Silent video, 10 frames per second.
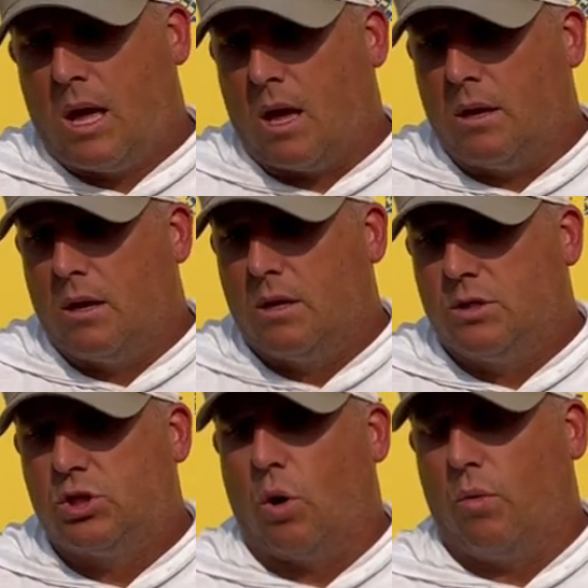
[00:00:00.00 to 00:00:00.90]
Yeah.
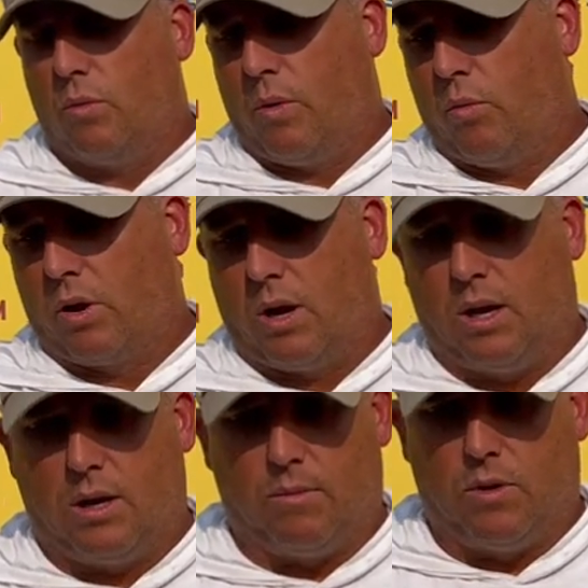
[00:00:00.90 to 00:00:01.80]
So what we're going to
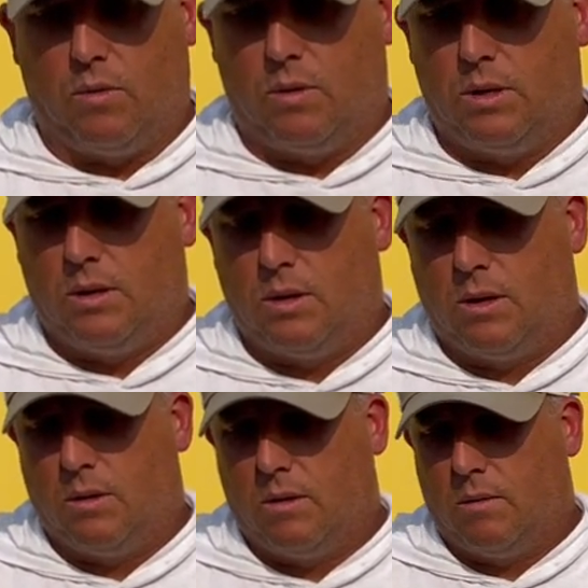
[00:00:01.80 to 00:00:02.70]
end up doing,
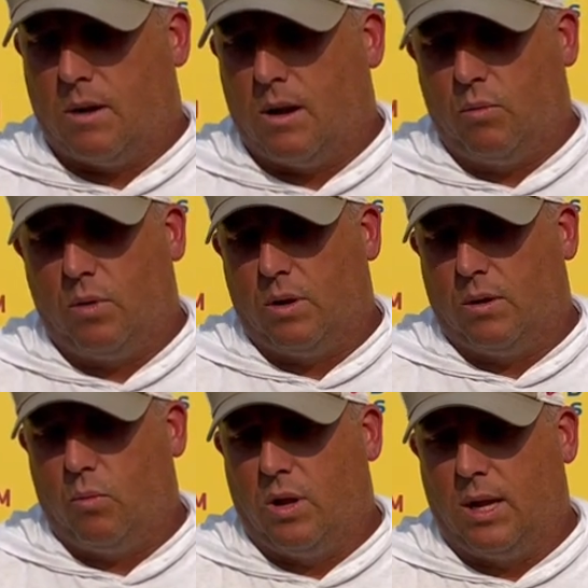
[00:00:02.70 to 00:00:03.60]

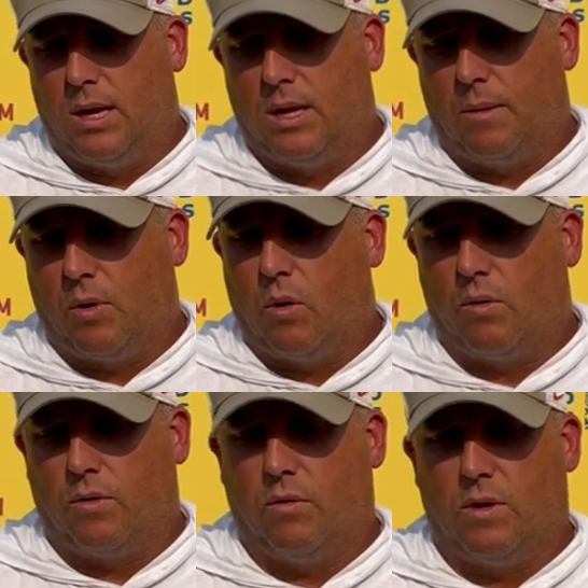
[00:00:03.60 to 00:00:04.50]
we'll end up
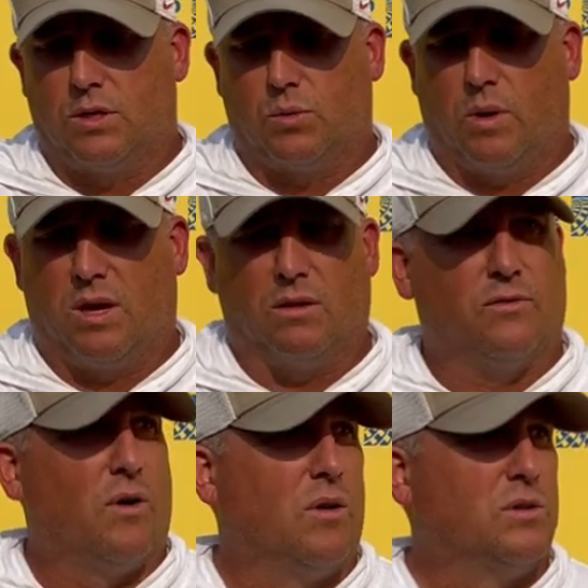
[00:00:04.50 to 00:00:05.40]
going through this week as
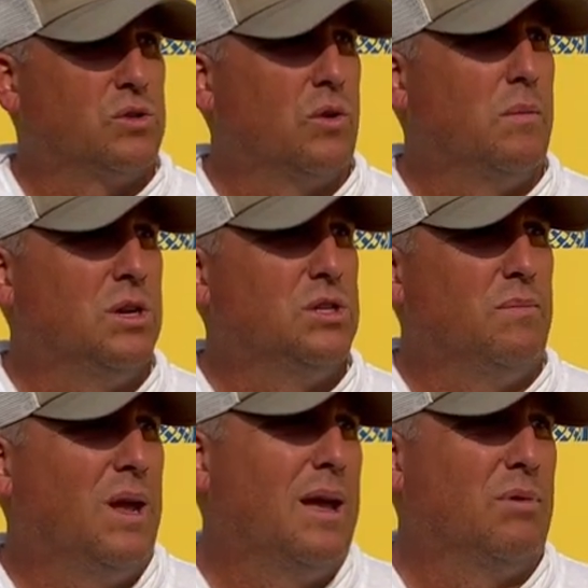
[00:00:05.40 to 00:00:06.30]
far as scrimmage
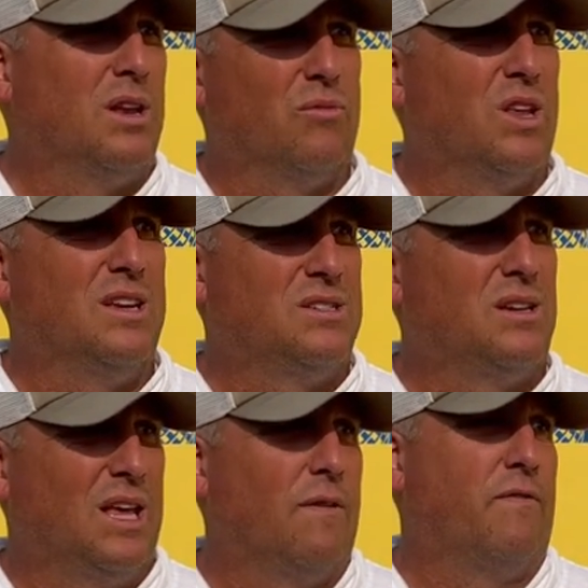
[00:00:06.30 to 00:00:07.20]
and be able to at least
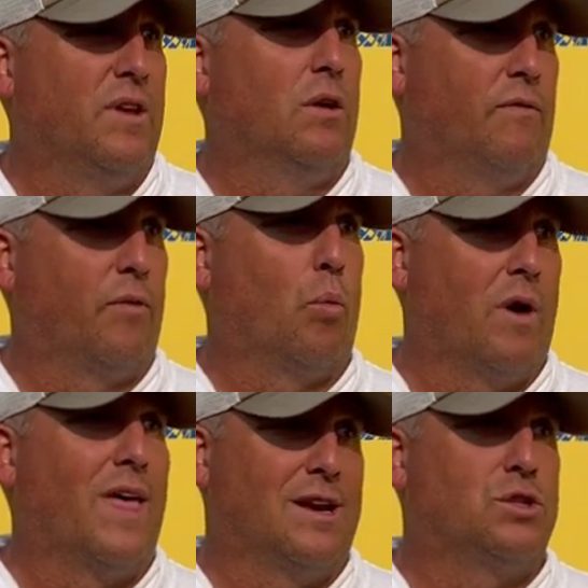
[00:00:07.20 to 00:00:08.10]
get a feel for
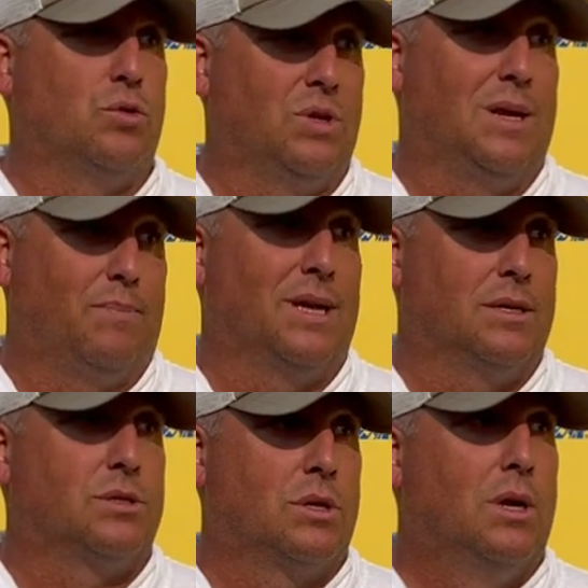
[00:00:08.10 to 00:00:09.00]
where that 2-deep
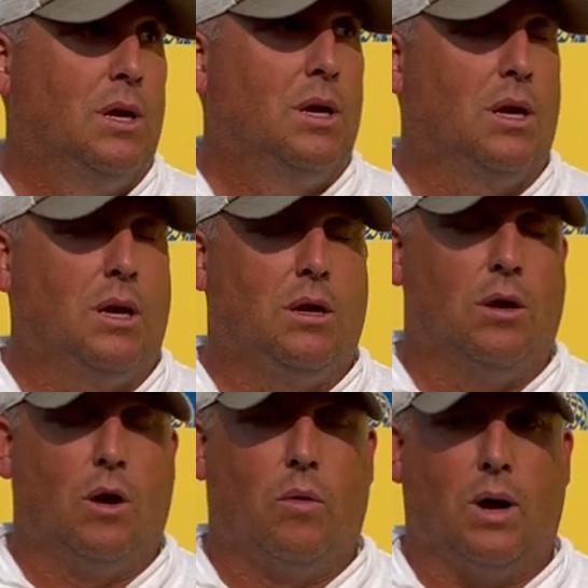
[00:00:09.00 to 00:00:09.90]

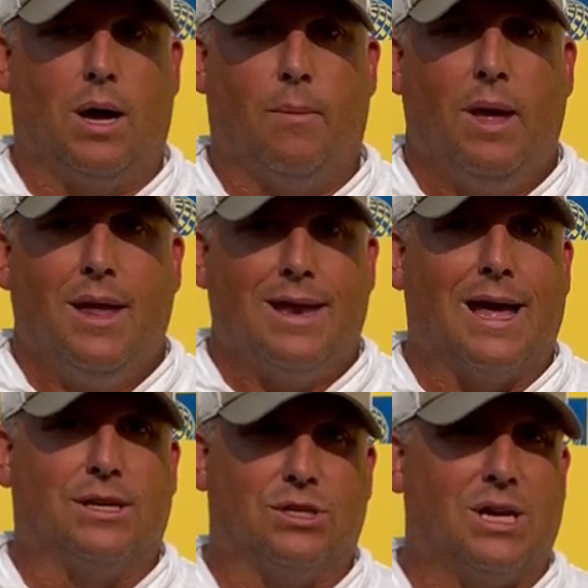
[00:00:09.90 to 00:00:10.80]
is.
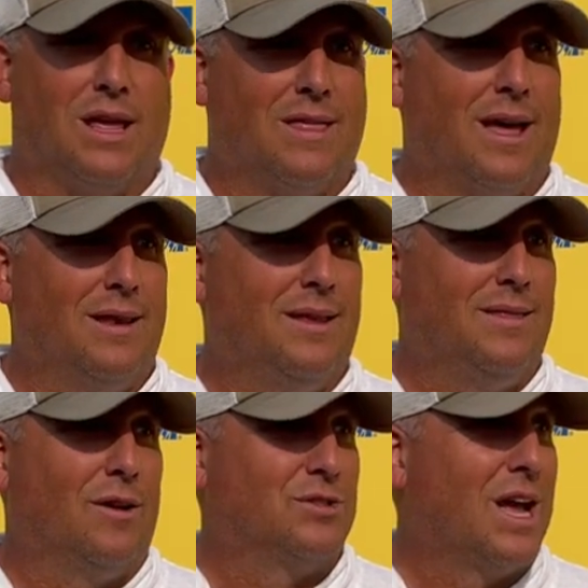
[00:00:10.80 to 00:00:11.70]
Not to say that
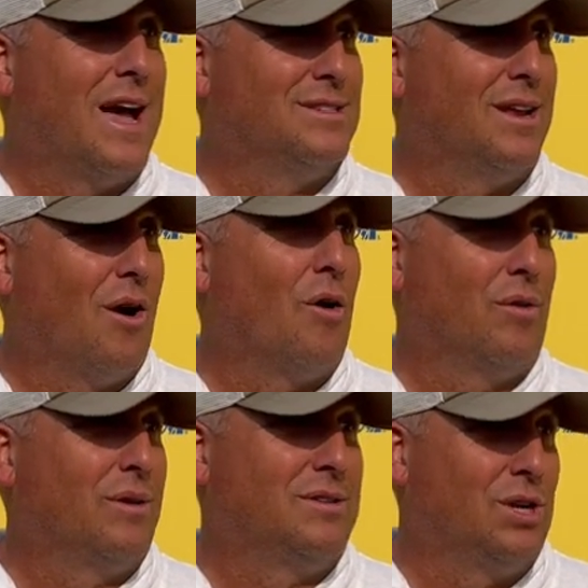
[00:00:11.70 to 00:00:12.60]
there's guys that
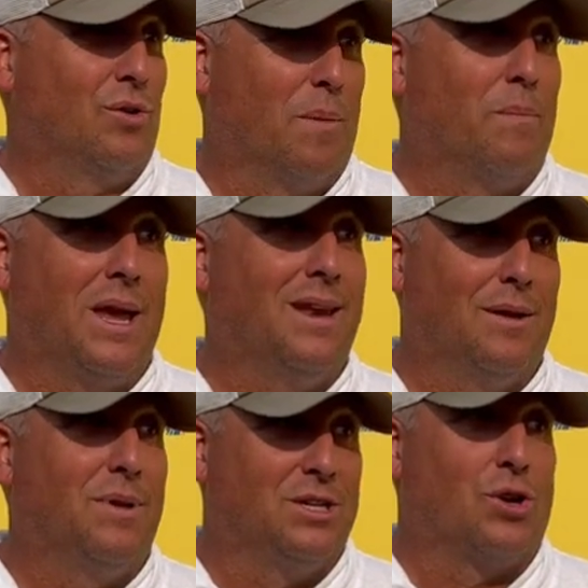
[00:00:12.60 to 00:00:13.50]
aren't still competing
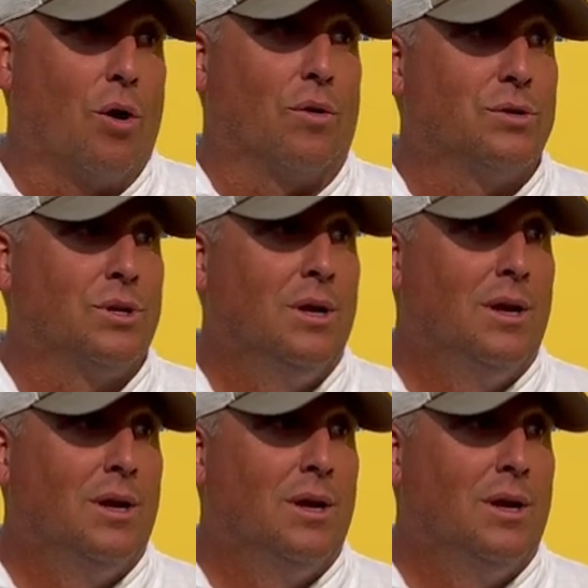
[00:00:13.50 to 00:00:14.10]
to be starters.